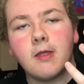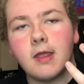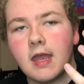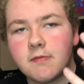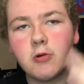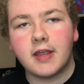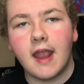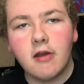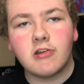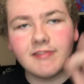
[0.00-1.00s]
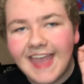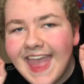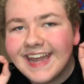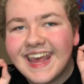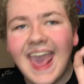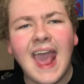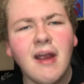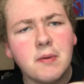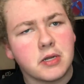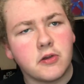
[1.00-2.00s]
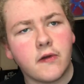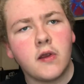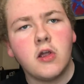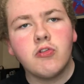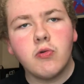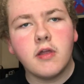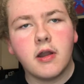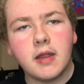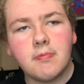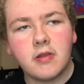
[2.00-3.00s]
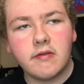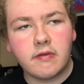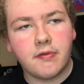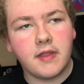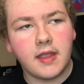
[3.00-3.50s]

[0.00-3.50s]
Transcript: It has more characters and character to the already pre-existing